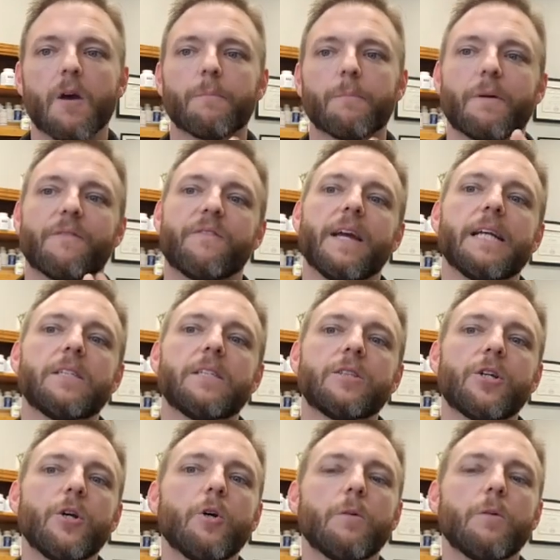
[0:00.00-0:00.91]
But phase
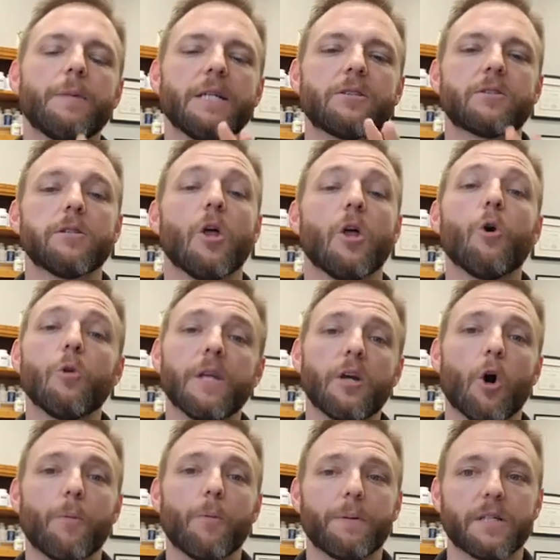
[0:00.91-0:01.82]
2 would be
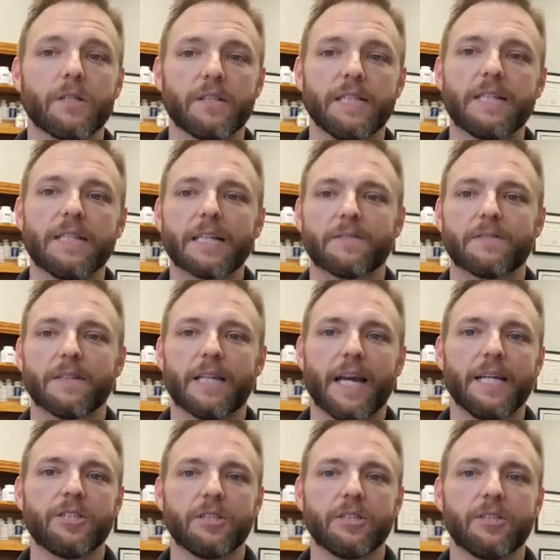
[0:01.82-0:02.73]
slowly open your
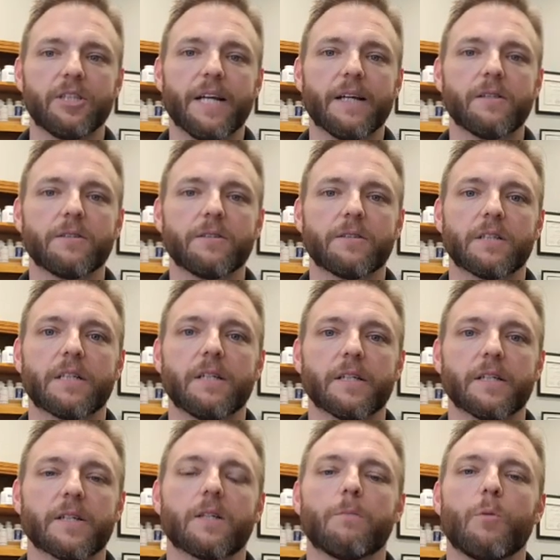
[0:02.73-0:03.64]
detoxification channels to
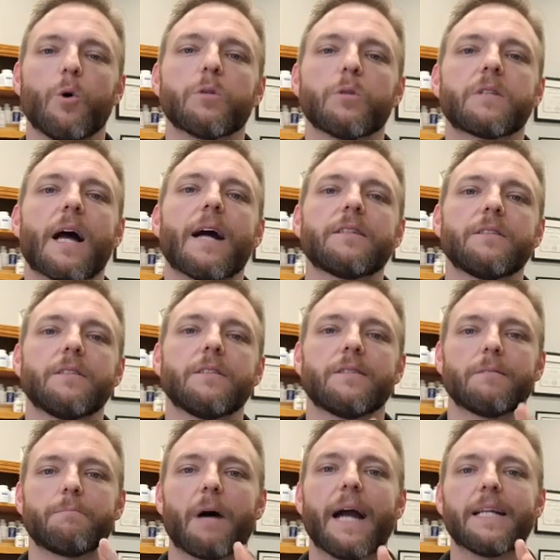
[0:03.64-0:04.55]
clear the mold
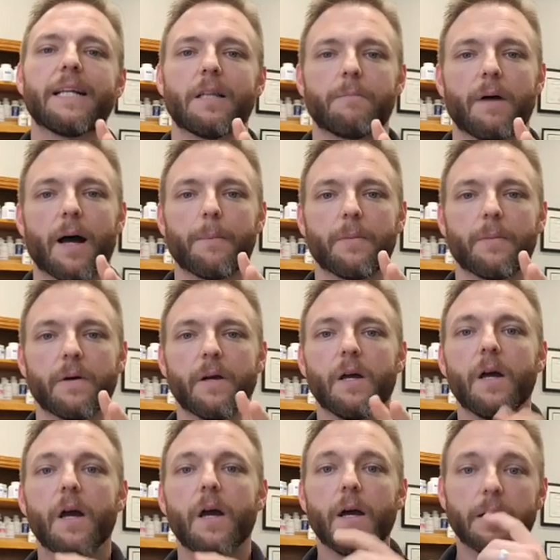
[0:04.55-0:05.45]
toxins and bind them up.
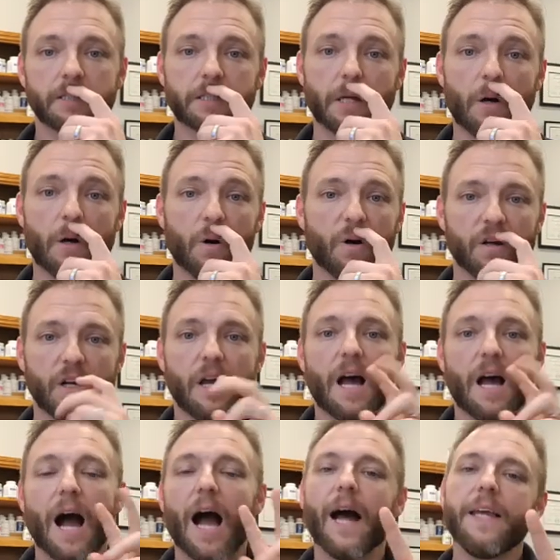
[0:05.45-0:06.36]
So
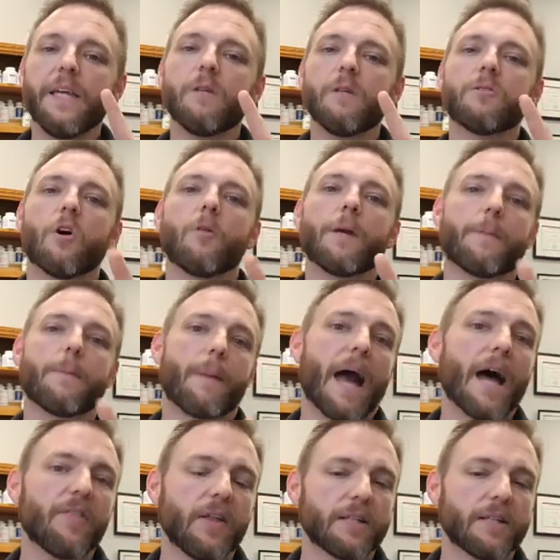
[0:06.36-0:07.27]
I use
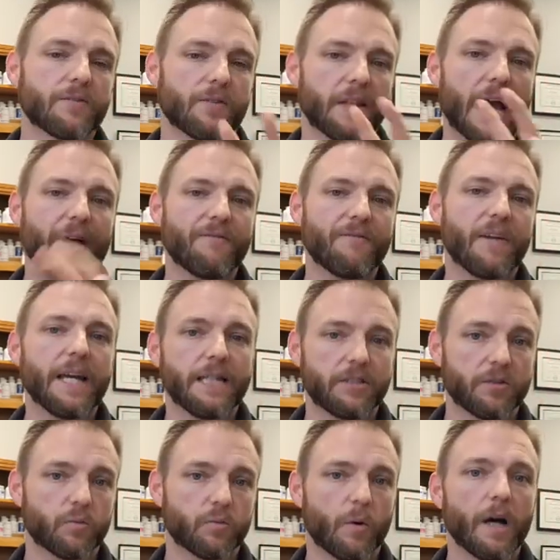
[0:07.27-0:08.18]
homeopathics for that
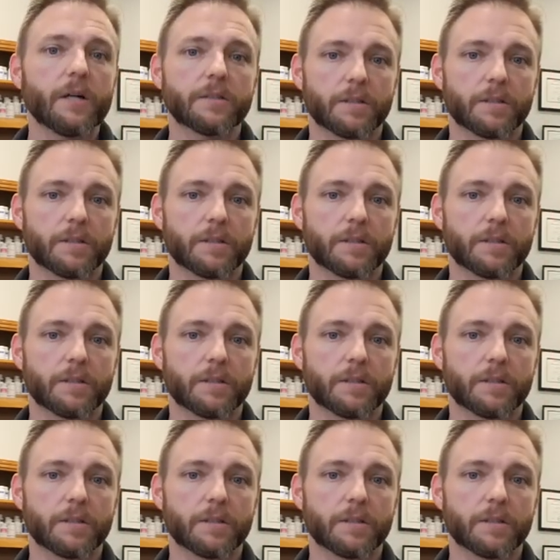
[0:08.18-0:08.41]
phase as well